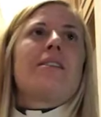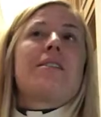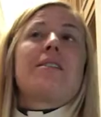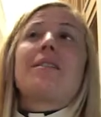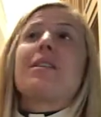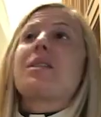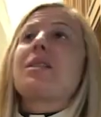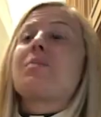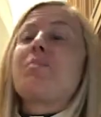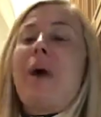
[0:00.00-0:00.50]

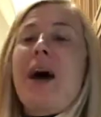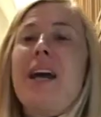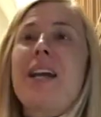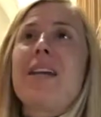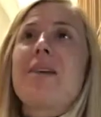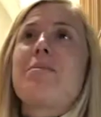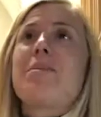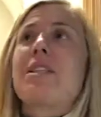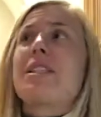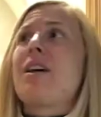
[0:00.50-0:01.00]
Despite
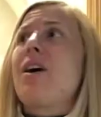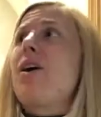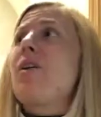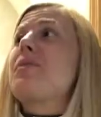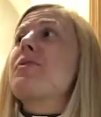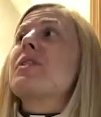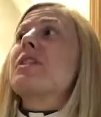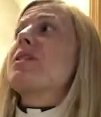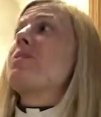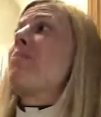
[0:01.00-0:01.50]

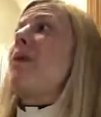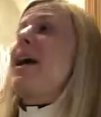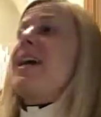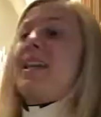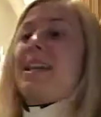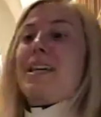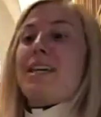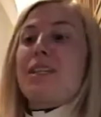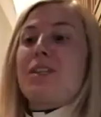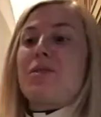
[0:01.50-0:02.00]
himself,
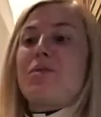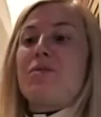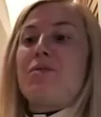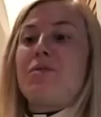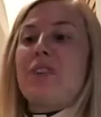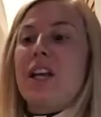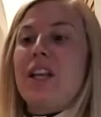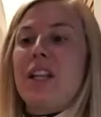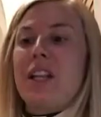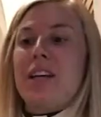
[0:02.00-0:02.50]
despite his
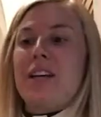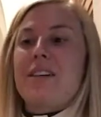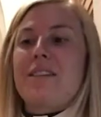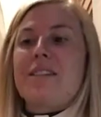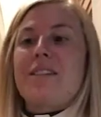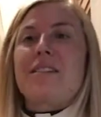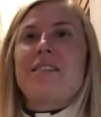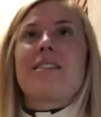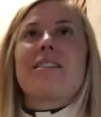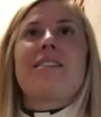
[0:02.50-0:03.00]

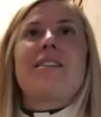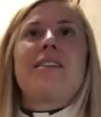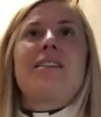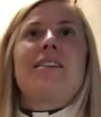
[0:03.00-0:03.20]
feelings,